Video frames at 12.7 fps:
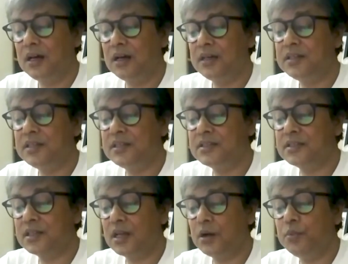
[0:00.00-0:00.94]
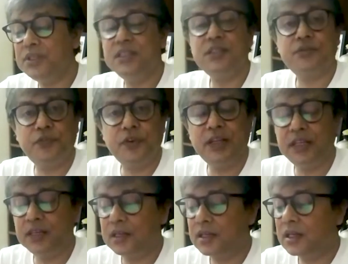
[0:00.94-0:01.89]
It is with this
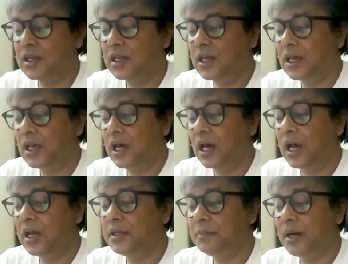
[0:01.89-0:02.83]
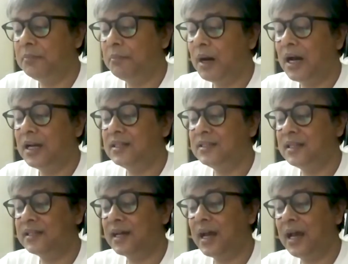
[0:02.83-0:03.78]
feeling in my mind
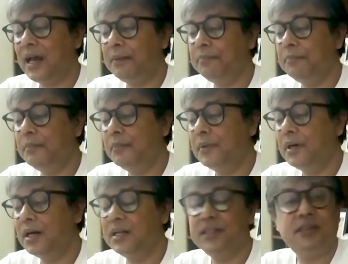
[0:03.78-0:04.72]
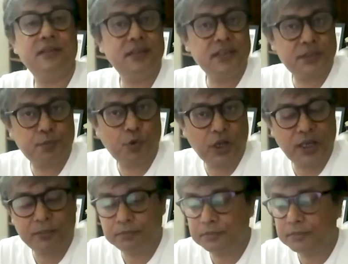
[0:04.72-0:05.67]
that I have written this poem.